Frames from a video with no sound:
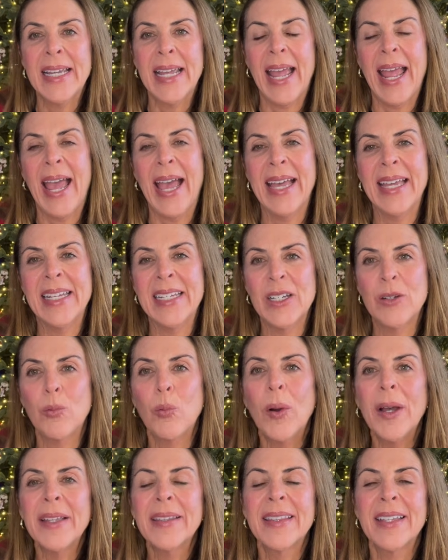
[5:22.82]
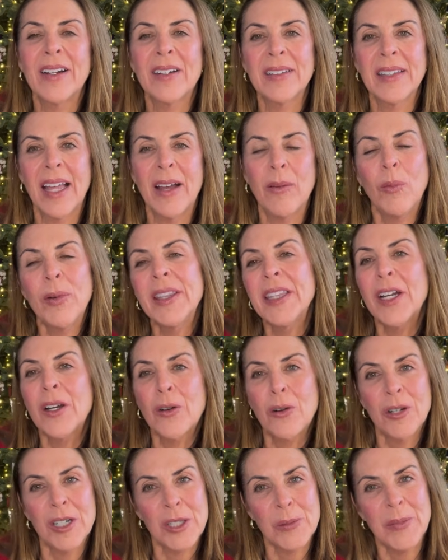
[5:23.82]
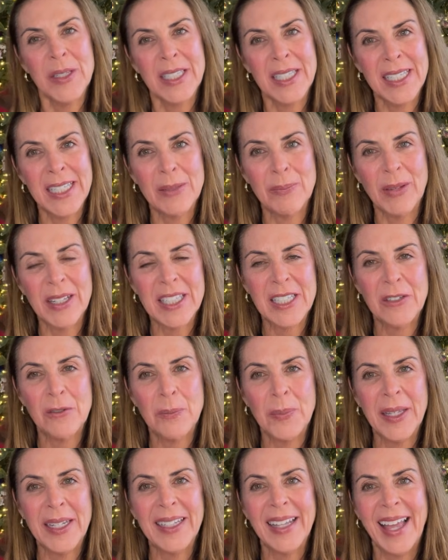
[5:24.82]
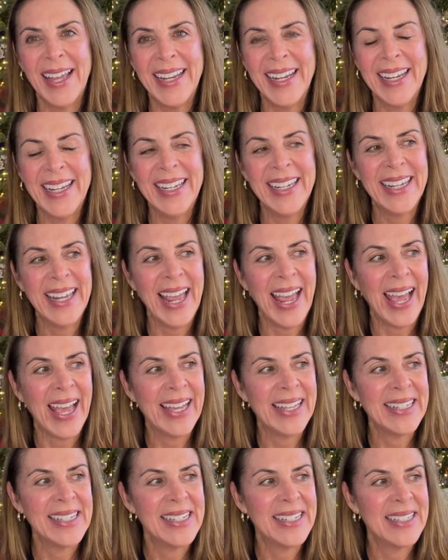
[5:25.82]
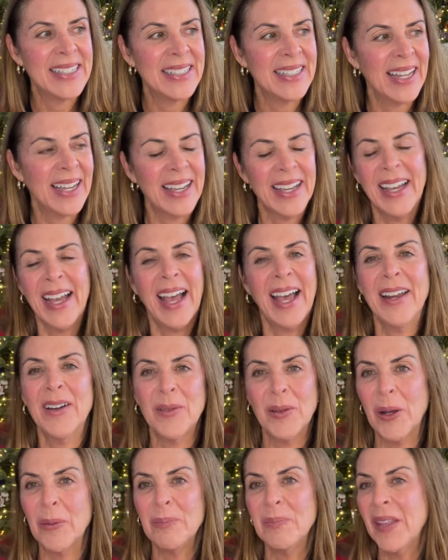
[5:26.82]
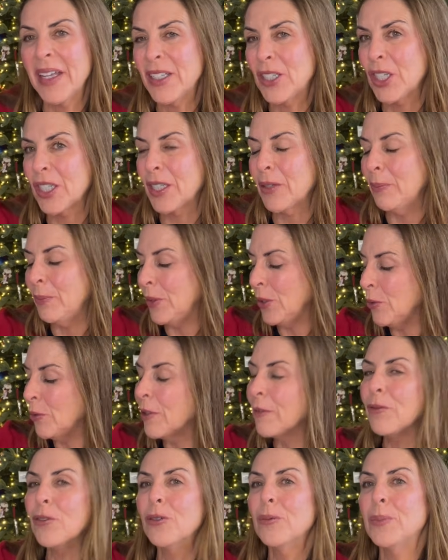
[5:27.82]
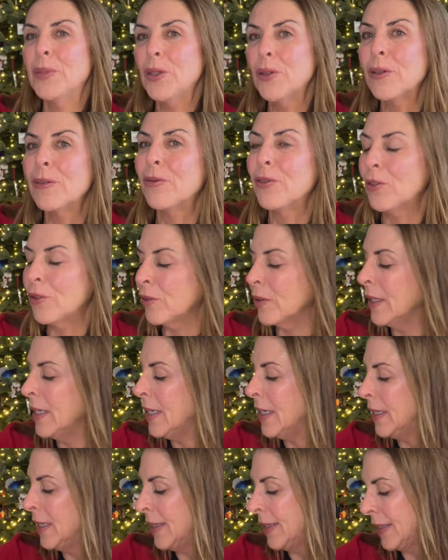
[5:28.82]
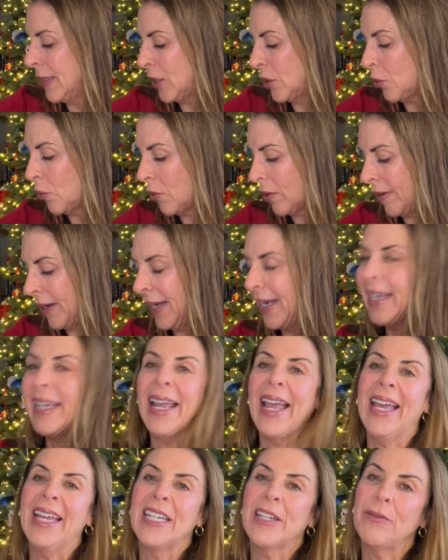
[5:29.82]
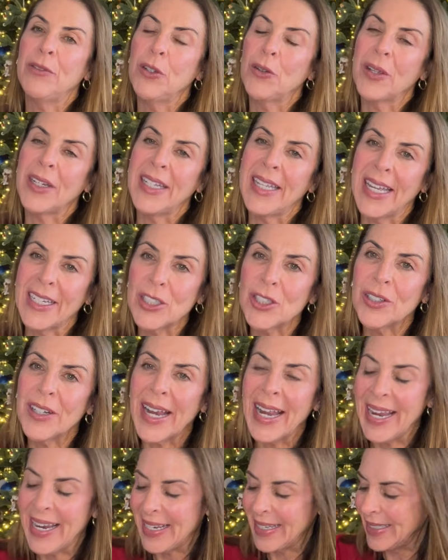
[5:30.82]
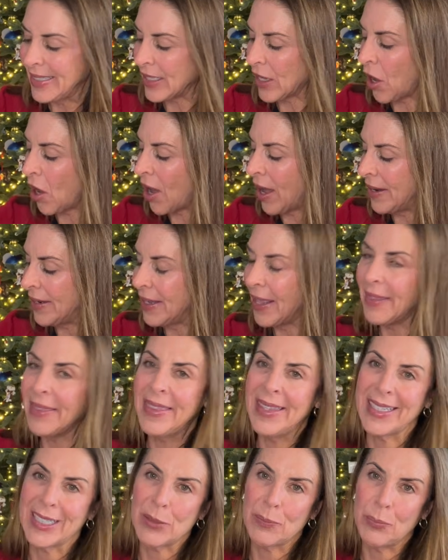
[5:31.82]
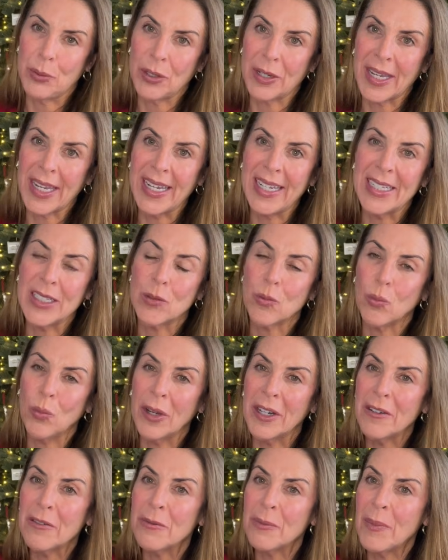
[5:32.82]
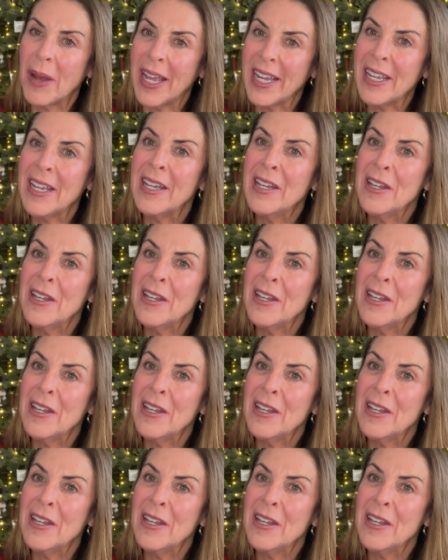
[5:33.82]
and what their Christmases must have been like. And I don't know, it's just a beautiful, beautiful story. And if you can get your hands on this book, it is one of my